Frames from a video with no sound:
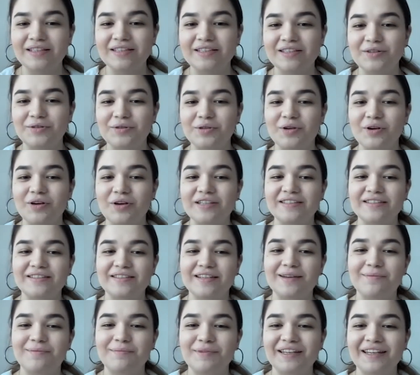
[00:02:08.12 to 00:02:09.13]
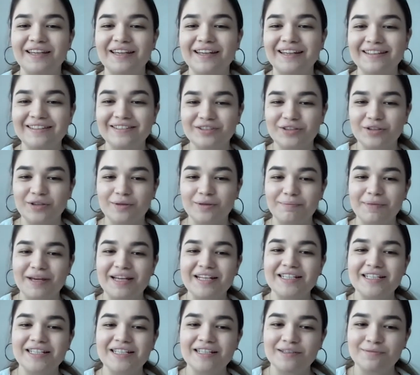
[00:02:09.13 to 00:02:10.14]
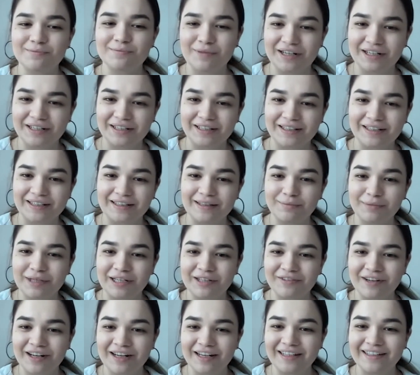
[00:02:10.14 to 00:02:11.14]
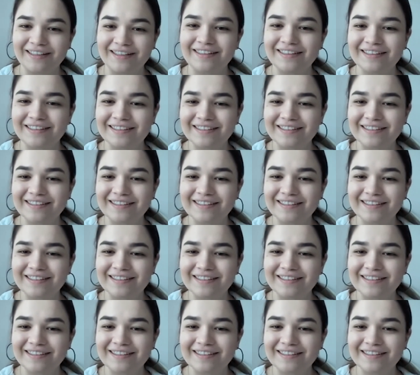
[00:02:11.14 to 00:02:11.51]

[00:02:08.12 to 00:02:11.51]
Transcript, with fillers: so you are stepping into the pensions market am i right